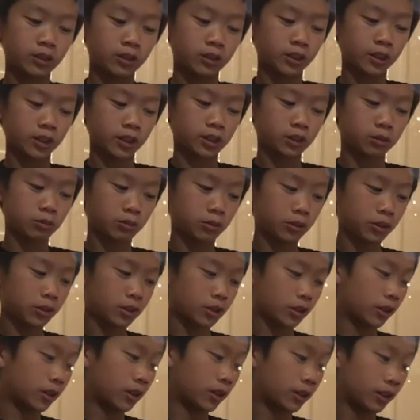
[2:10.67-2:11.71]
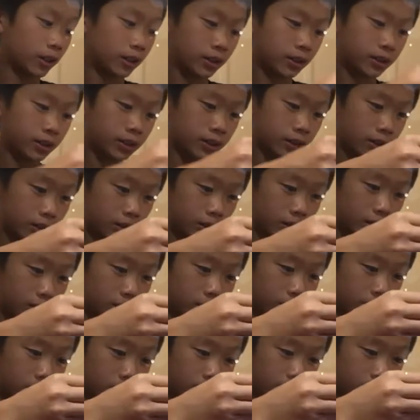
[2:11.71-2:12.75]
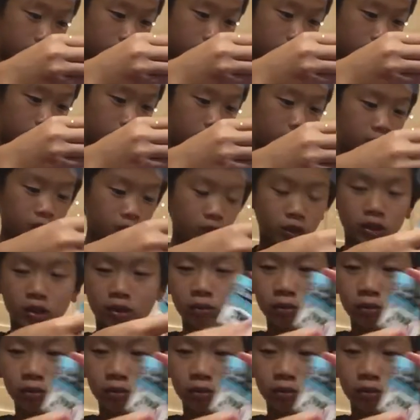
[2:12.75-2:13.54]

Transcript: Next we got just